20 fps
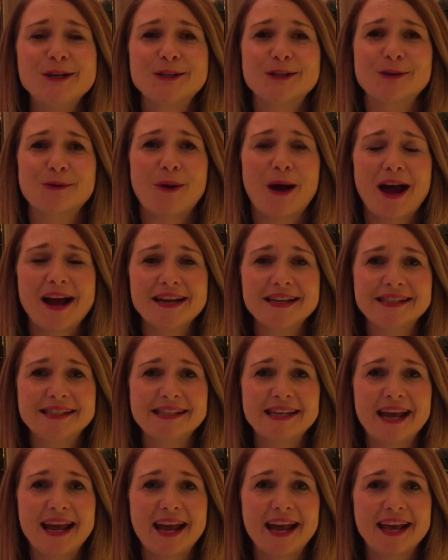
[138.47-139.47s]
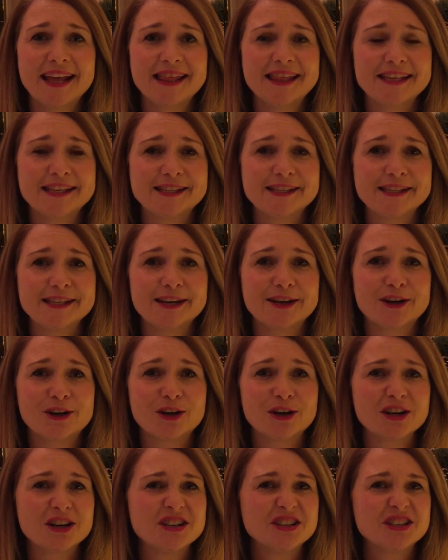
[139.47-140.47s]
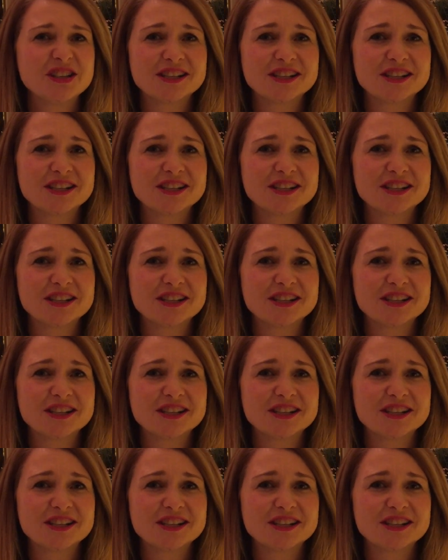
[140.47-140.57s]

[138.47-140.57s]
So I say this year,